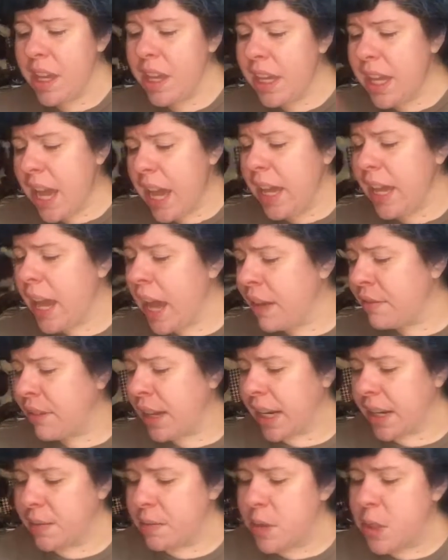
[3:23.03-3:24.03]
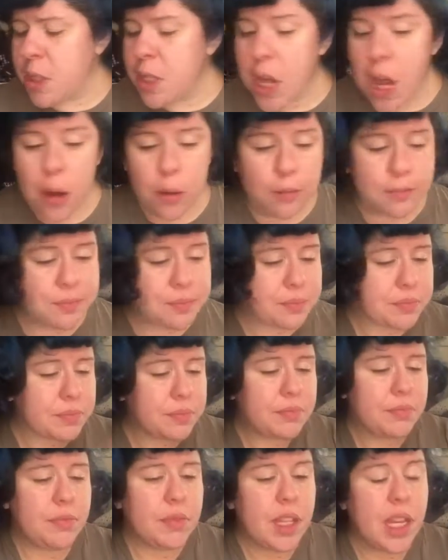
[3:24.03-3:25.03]
Yay, caffeine. So,
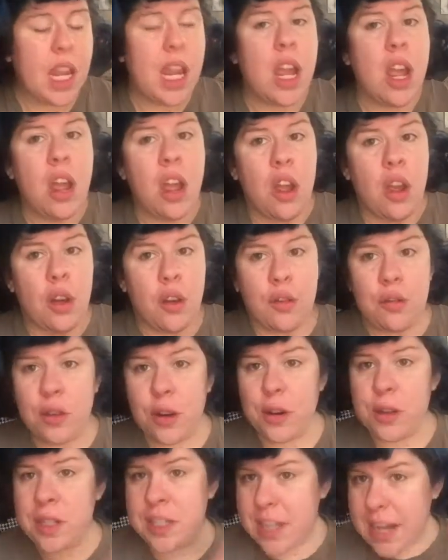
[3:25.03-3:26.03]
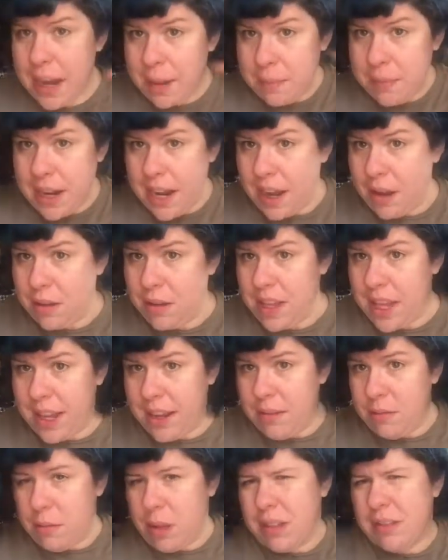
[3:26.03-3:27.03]
first step now
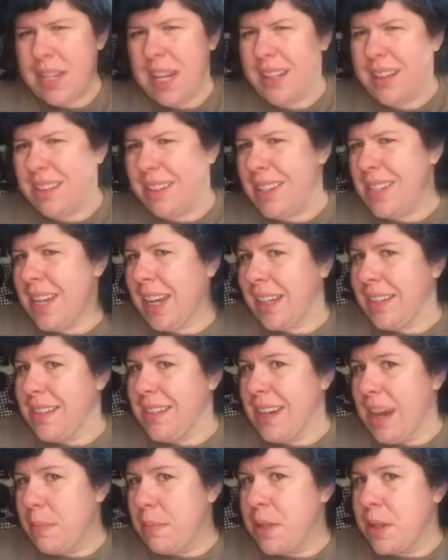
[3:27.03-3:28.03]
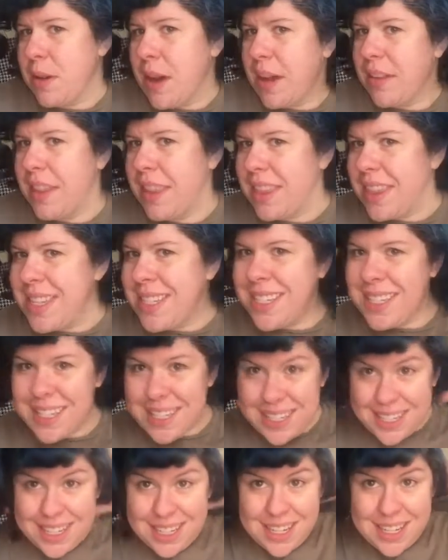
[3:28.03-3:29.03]
that, well, technically second step. So now that this
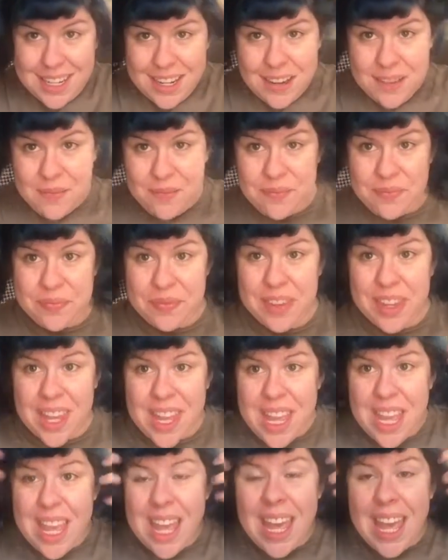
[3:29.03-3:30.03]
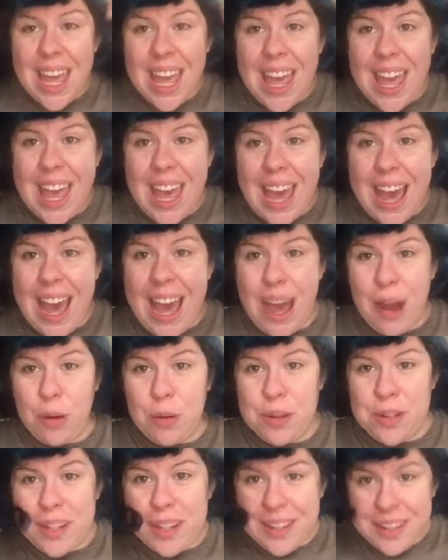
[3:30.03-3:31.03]
is
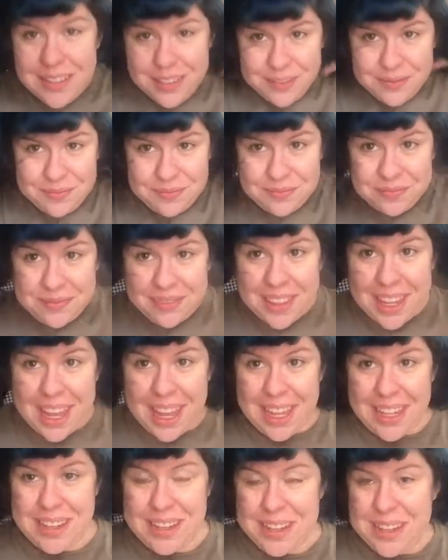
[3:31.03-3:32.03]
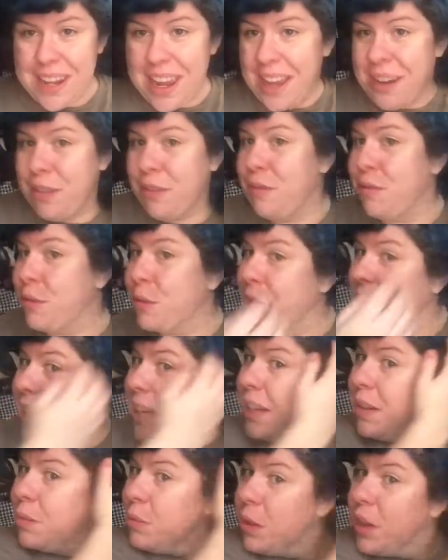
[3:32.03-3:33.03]
out and
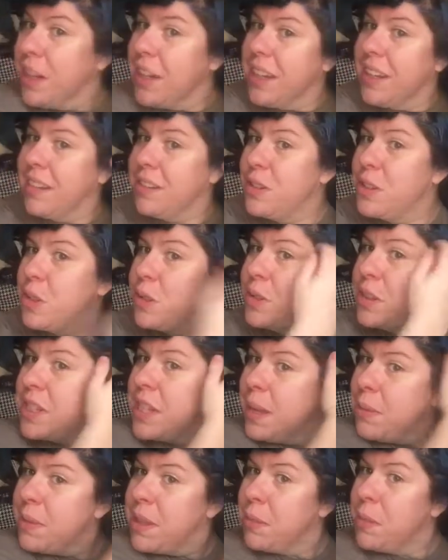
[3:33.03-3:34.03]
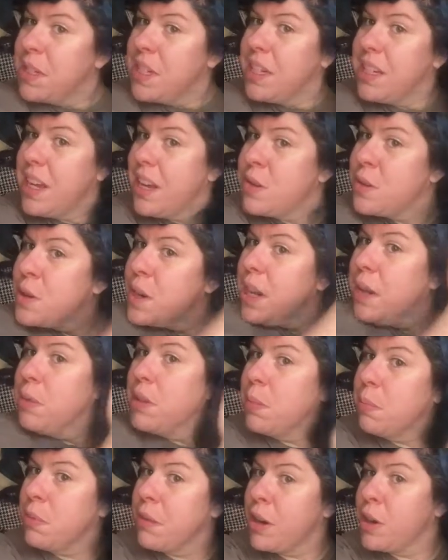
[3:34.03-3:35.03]
free, we're gonna do the same thing we did yesterday
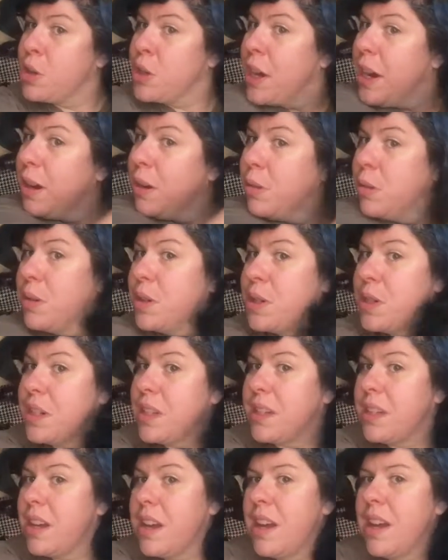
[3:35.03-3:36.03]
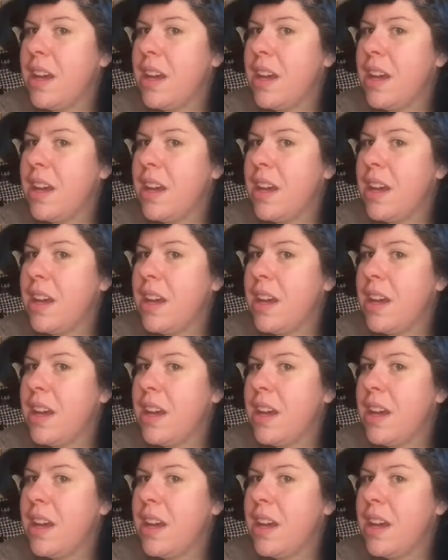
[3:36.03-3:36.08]
with the brush out, which is